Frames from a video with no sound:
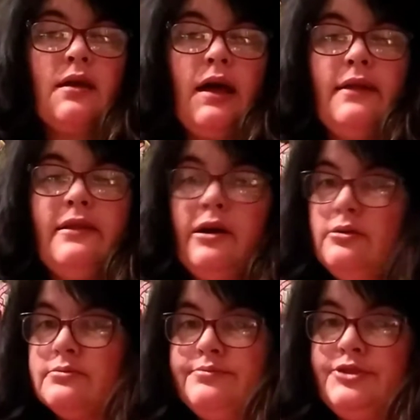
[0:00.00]
Hello,
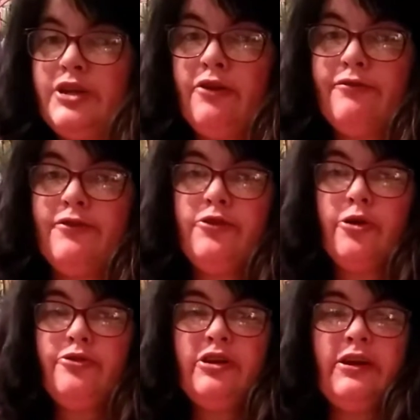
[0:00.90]
Jennifer Tochi